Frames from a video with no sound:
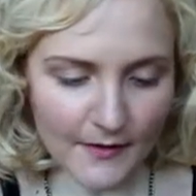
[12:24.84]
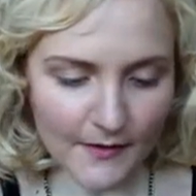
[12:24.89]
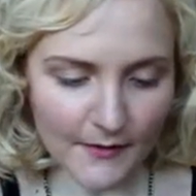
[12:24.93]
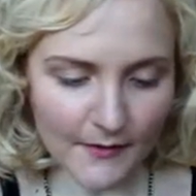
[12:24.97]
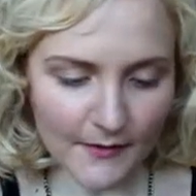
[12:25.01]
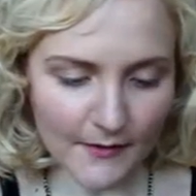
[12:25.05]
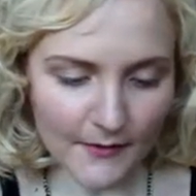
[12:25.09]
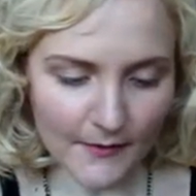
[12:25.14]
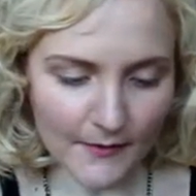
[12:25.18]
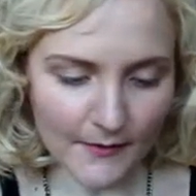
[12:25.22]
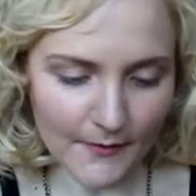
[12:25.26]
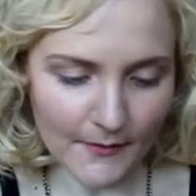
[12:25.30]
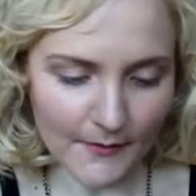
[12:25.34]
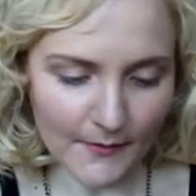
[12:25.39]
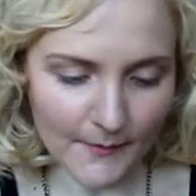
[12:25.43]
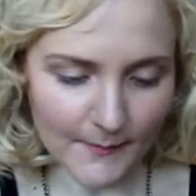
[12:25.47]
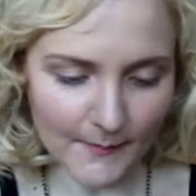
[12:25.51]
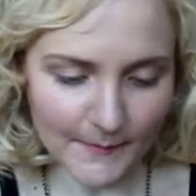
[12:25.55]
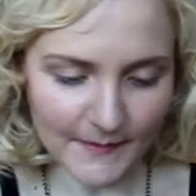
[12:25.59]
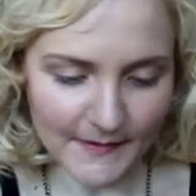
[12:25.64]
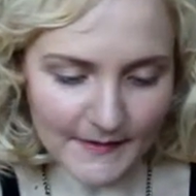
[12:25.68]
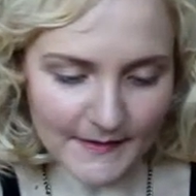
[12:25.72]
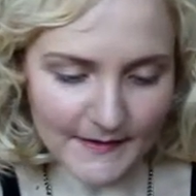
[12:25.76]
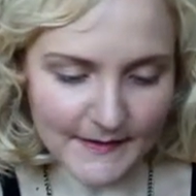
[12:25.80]

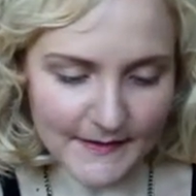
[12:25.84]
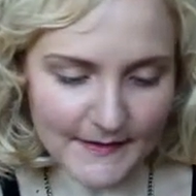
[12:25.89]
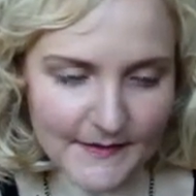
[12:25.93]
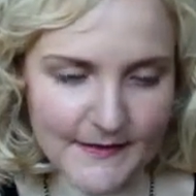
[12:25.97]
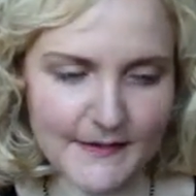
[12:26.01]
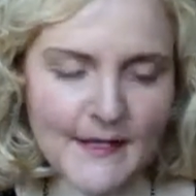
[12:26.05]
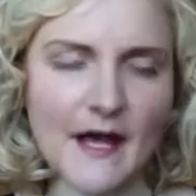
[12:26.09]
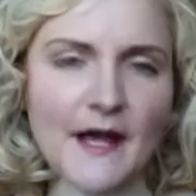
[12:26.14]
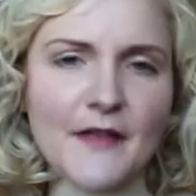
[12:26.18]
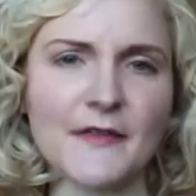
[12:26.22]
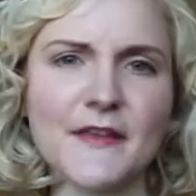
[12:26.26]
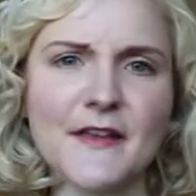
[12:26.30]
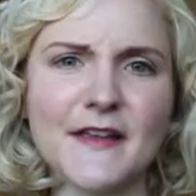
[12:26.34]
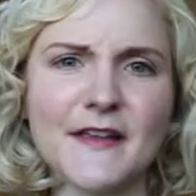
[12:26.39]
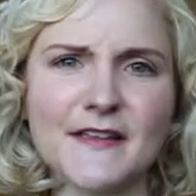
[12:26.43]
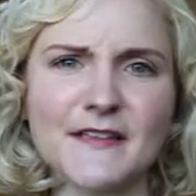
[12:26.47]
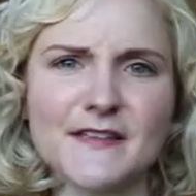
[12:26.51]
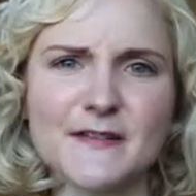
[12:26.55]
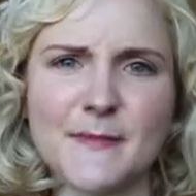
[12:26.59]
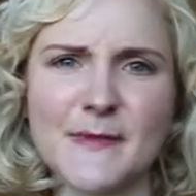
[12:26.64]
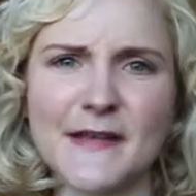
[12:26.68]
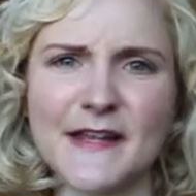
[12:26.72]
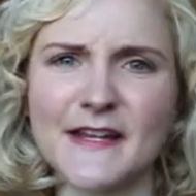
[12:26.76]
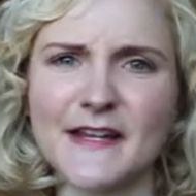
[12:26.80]
Yeah, I think
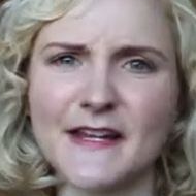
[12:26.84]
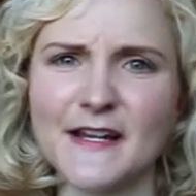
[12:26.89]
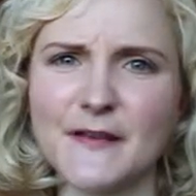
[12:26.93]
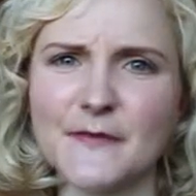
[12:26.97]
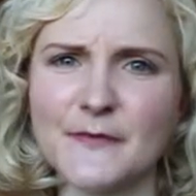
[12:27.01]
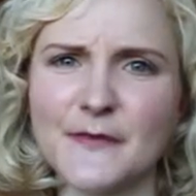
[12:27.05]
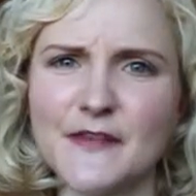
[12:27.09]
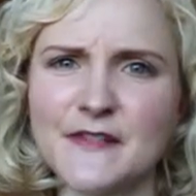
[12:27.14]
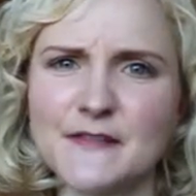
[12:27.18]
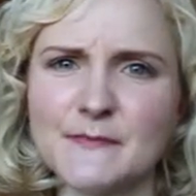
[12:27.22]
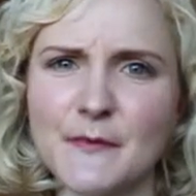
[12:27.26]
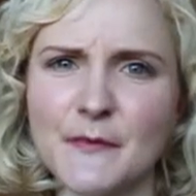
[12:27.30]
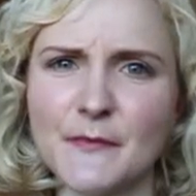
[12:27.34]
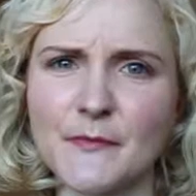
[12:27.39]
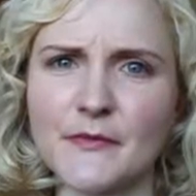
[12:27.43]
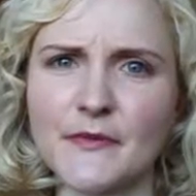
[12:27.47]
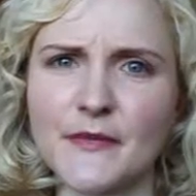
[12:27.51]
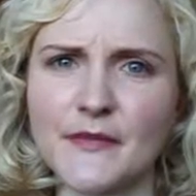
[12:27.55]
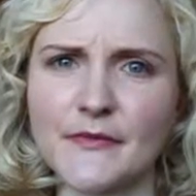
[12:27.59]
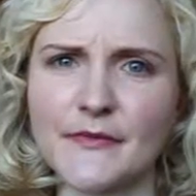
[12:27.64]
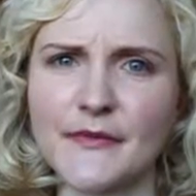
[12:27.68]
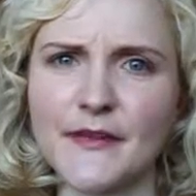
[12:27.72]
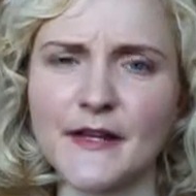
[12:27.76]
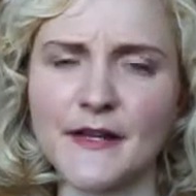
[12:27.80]
it's the beginning of this
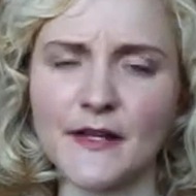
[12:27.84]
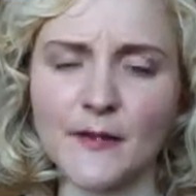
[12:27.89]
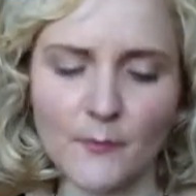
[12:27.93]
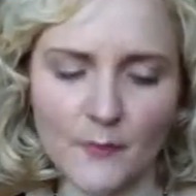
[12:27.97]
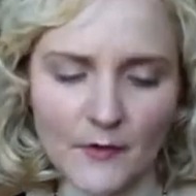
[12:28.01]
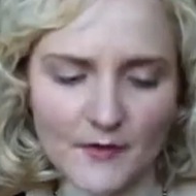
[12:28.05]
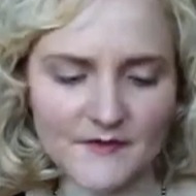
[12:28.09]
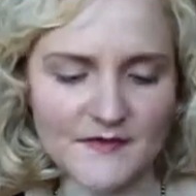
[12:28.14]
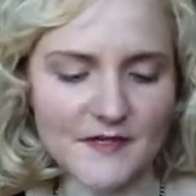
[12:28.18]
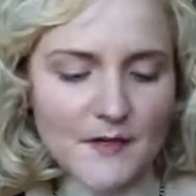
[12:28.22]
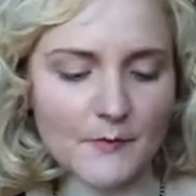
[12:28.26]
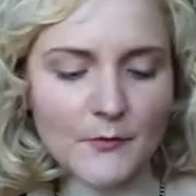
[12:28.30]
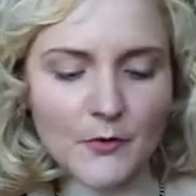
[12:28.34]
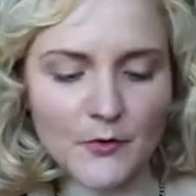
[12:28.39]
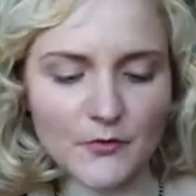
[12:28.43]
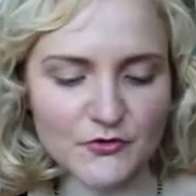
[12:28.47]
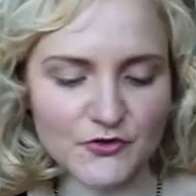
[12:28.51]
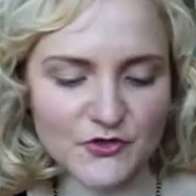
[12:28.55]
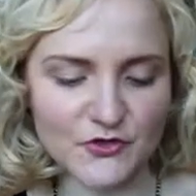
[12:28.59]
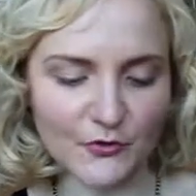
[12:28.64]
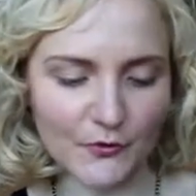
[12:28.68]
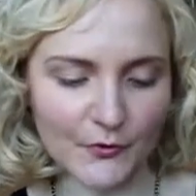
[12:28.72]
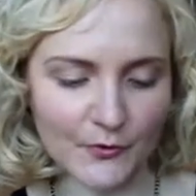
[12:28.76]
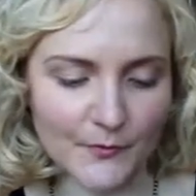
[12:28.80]
month, I think it was, I'm not
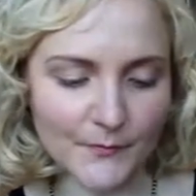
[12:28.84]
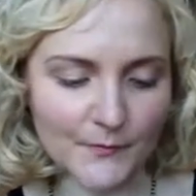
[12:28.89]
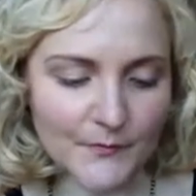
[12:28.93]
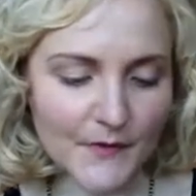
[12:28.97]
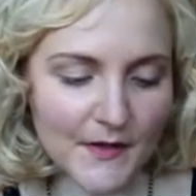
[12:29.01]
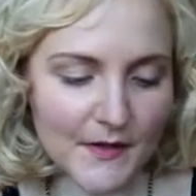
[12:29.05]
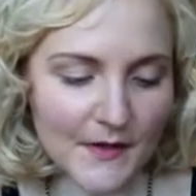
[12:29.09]
sure.